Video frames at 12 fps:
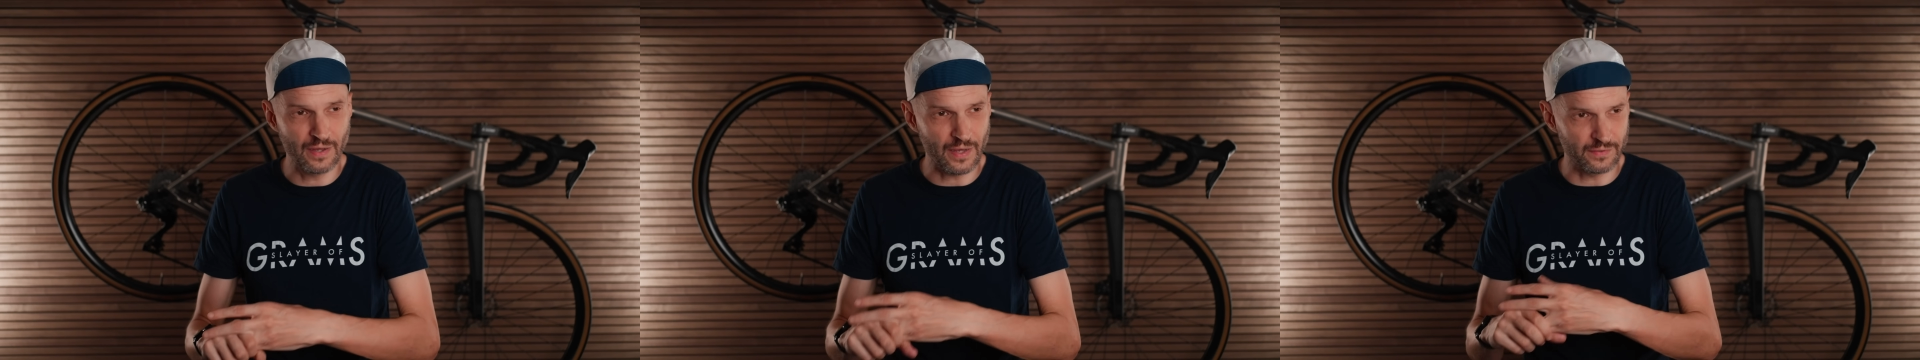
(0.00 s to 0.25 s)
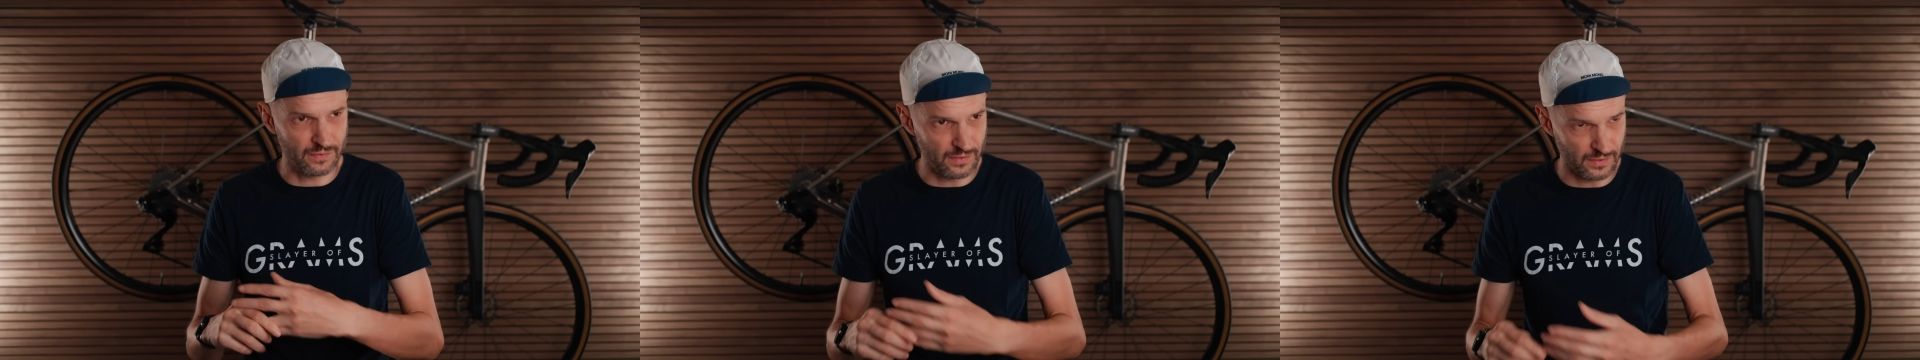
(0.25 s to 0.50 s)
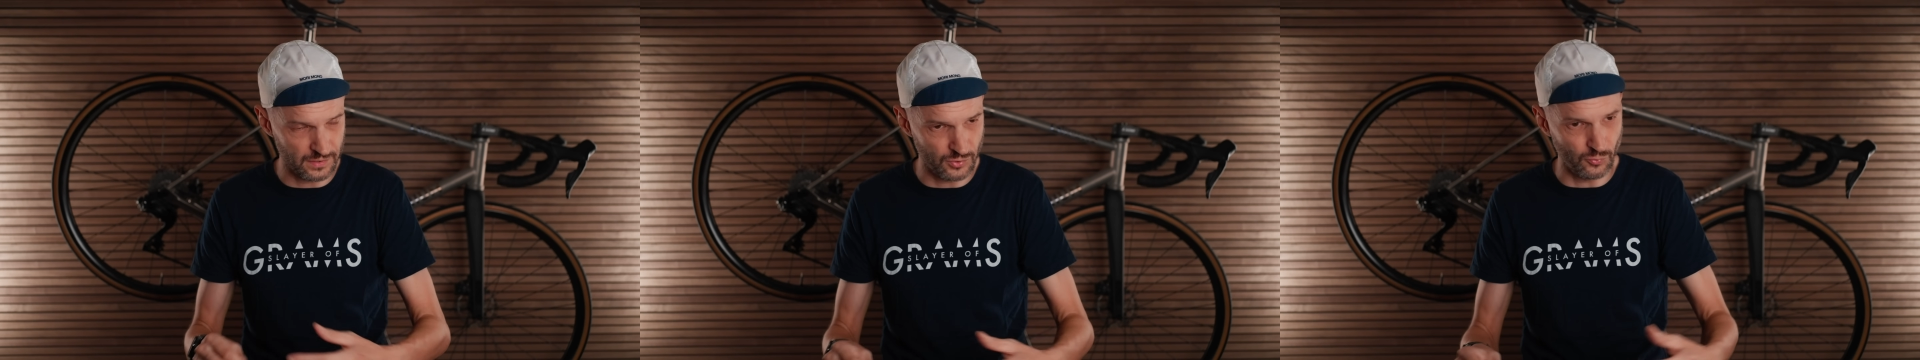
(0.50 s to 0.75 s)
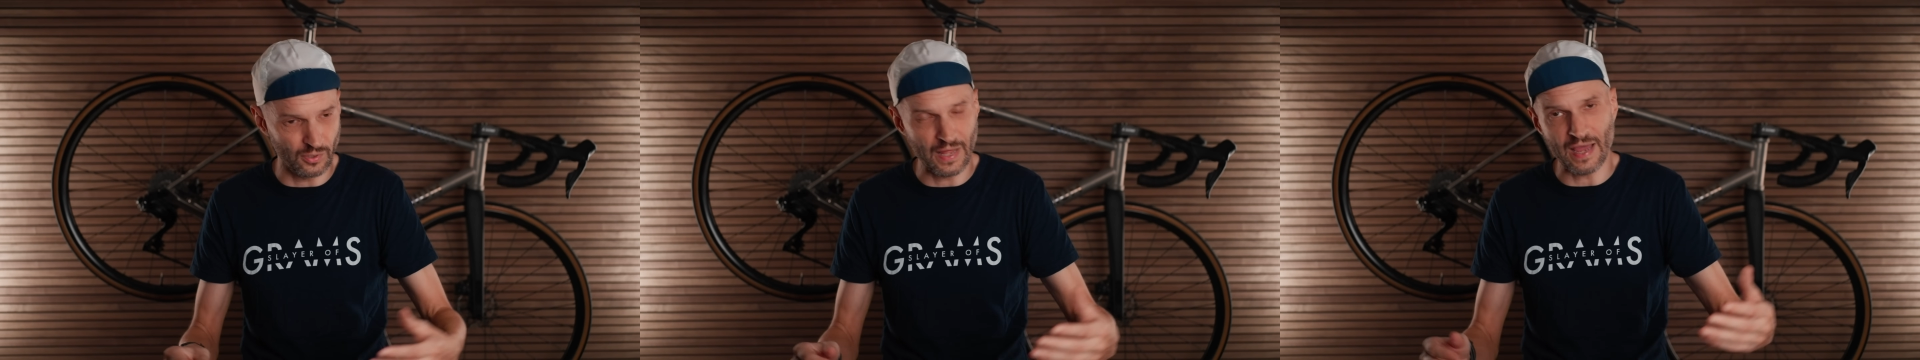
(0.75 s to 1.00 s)
and think
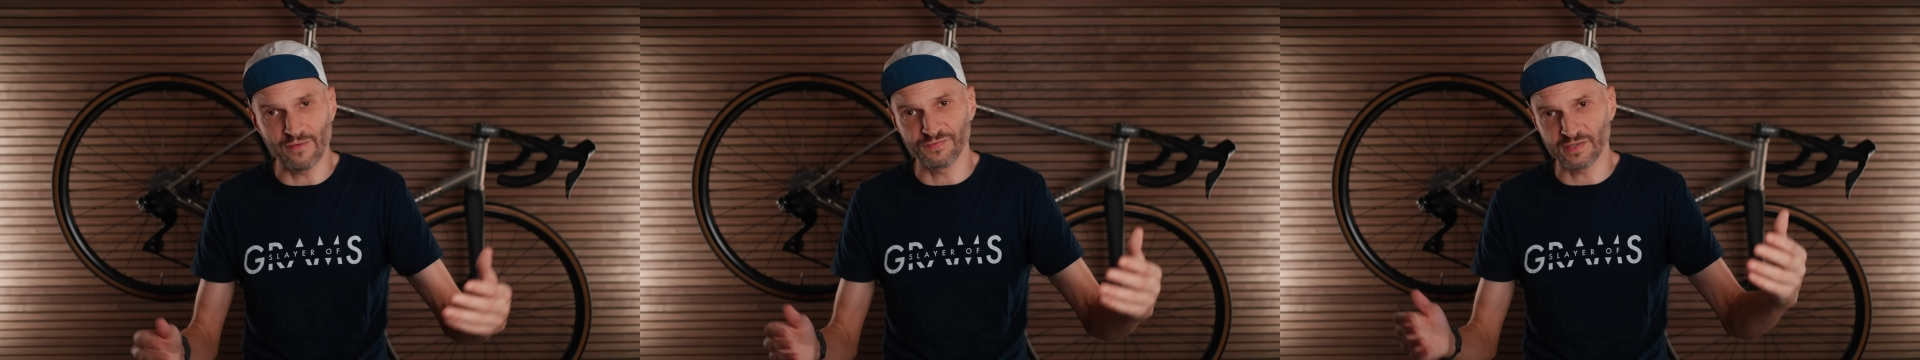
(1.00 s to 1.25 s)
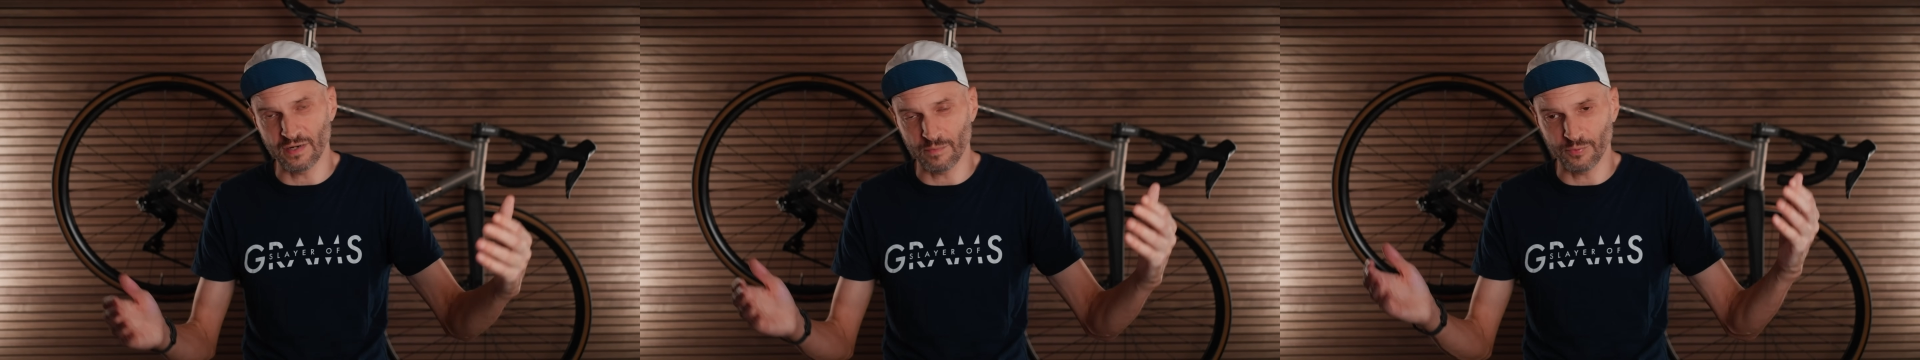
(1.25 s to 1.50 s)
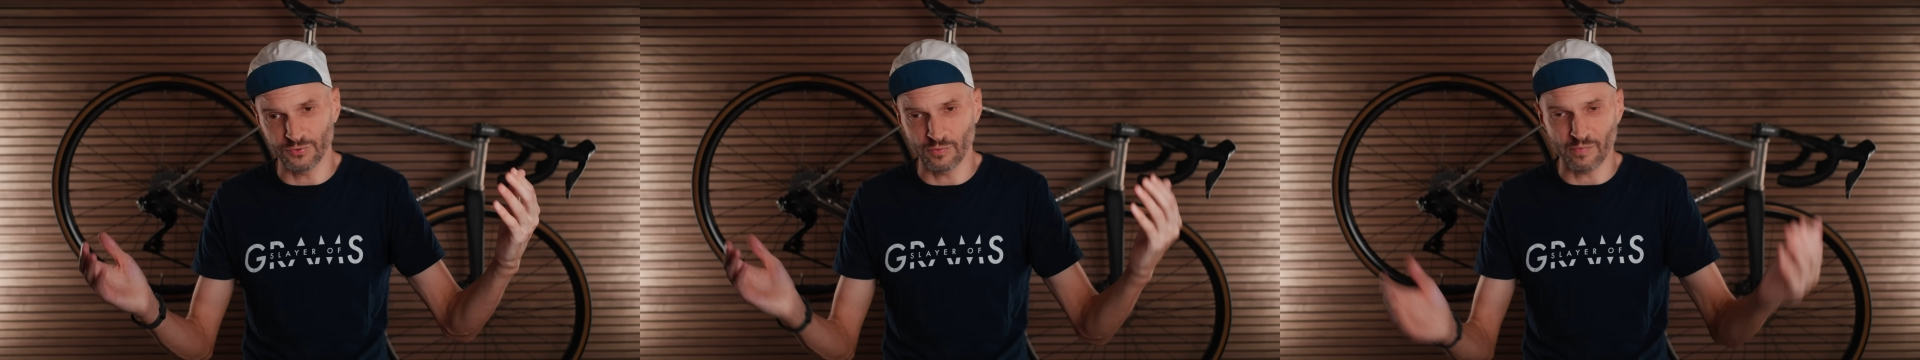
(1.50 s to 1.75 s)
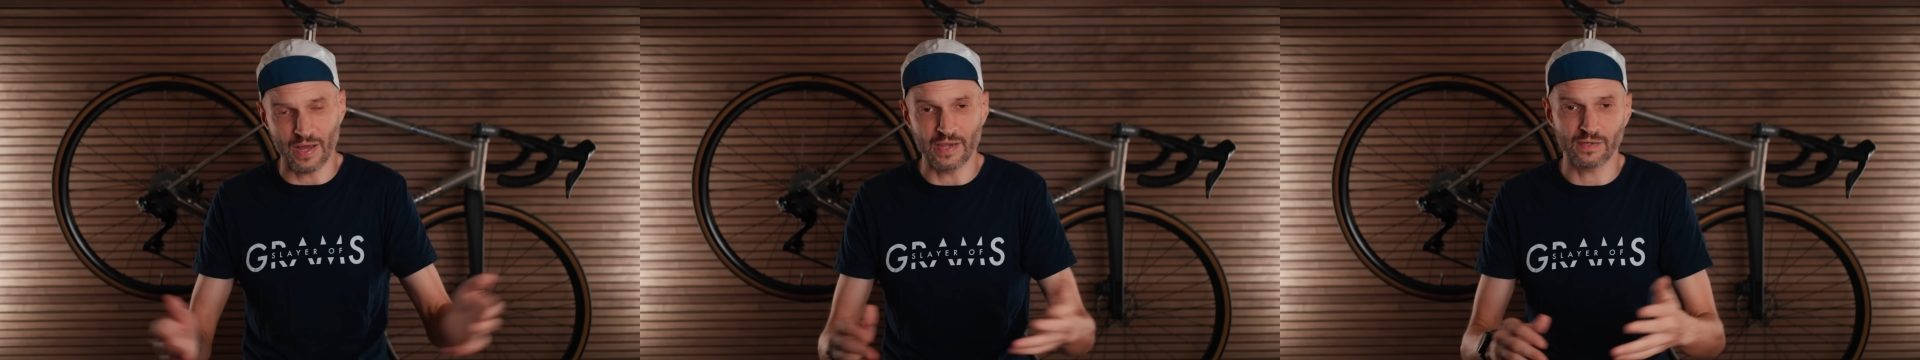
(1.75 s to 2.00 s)
you will have set up on
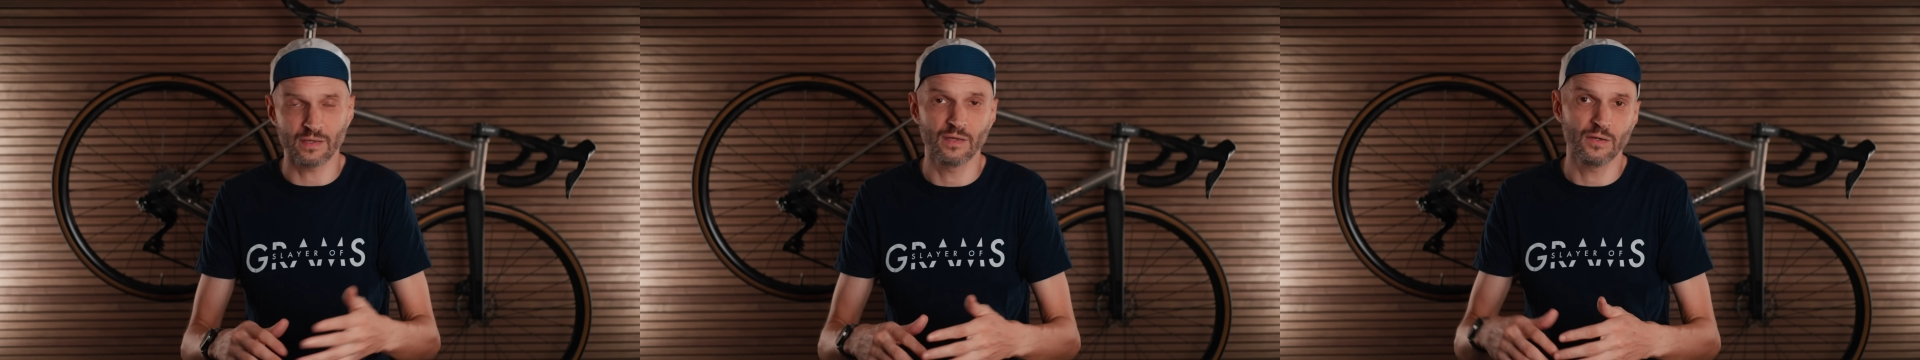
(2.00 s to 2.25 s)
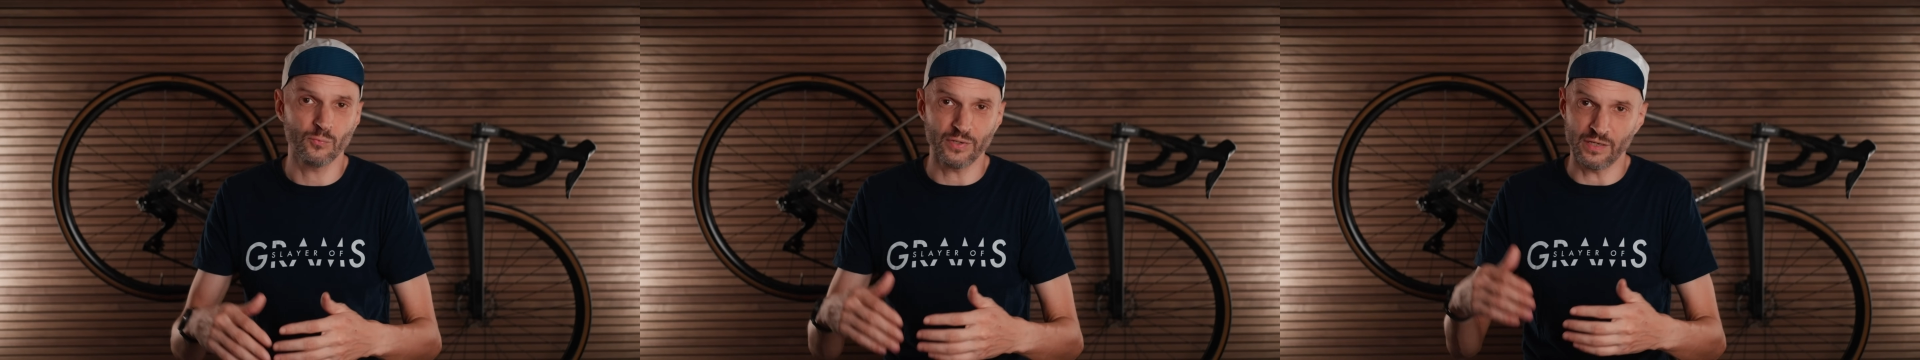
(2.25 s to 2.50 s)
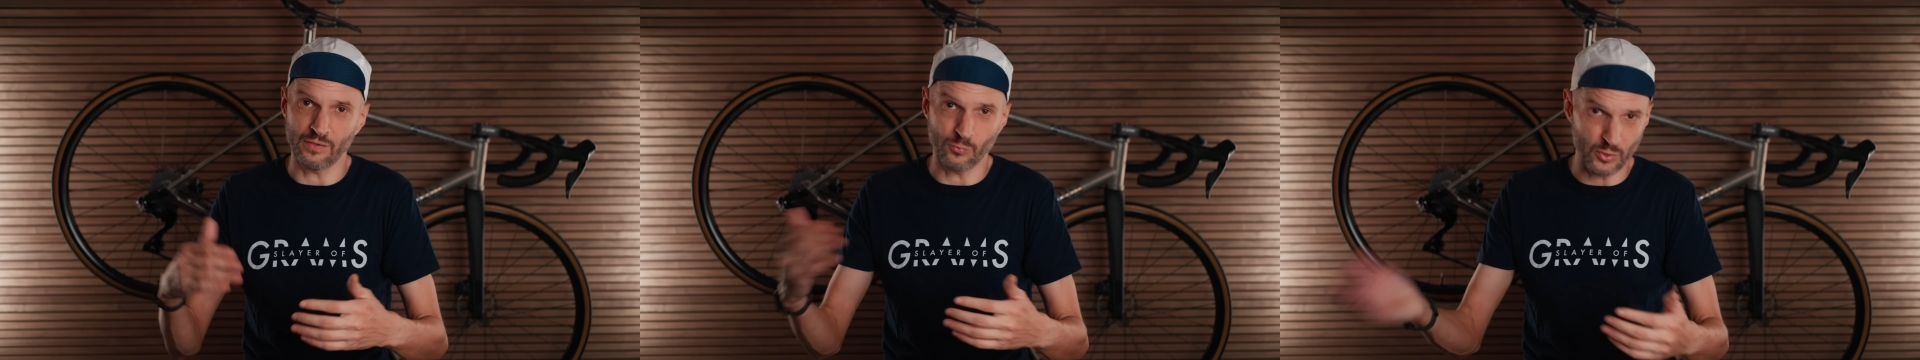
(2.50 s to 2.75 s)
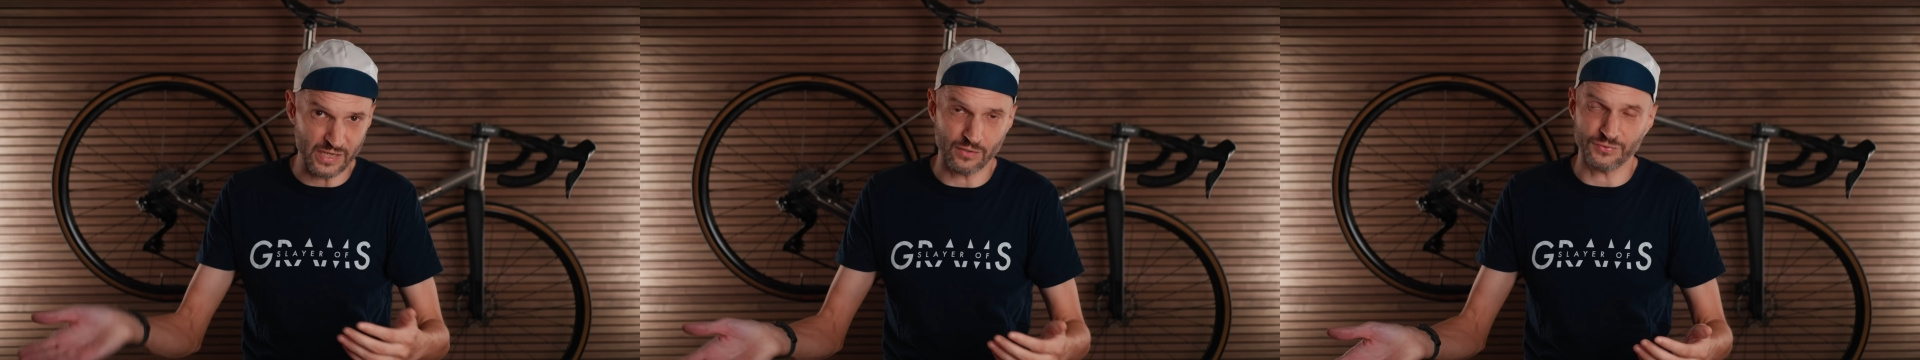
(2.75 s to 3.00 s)
your bike within a
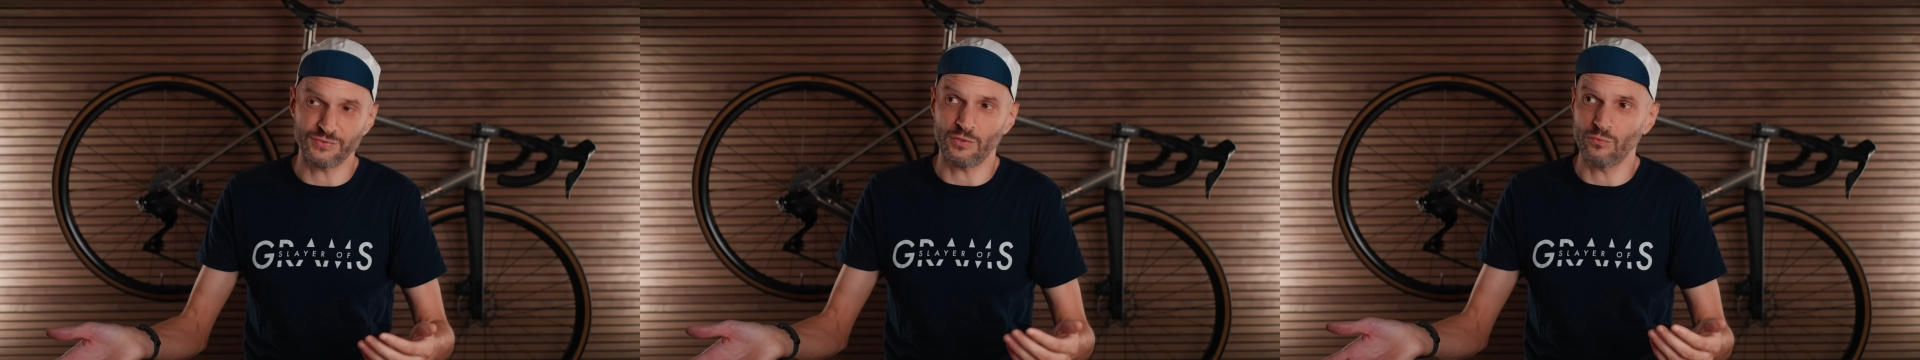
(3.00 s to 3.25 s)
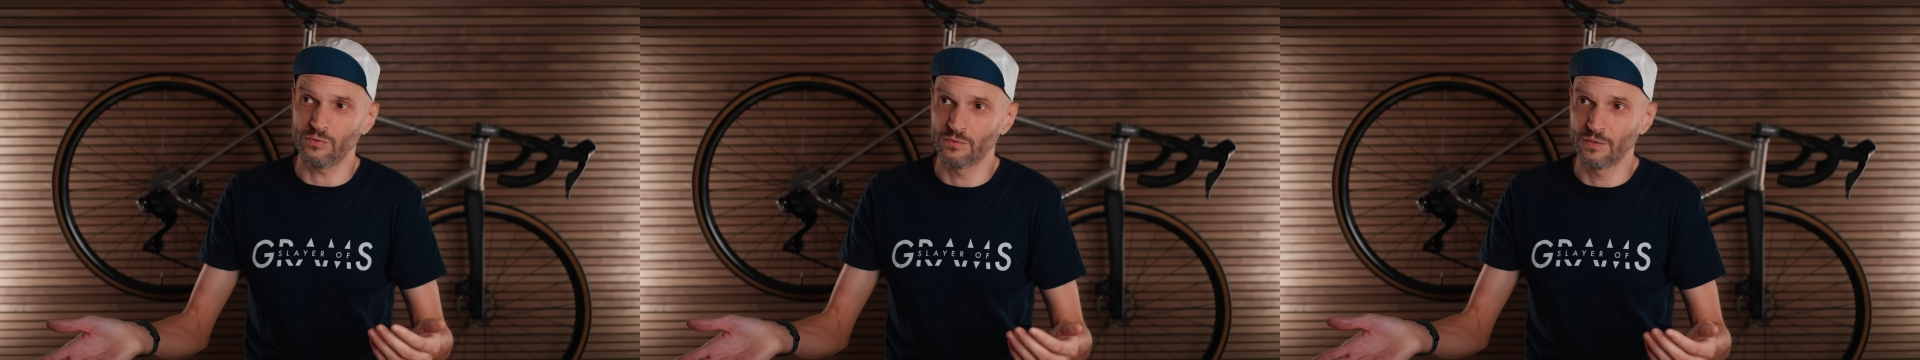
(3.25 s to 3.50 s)
week or so,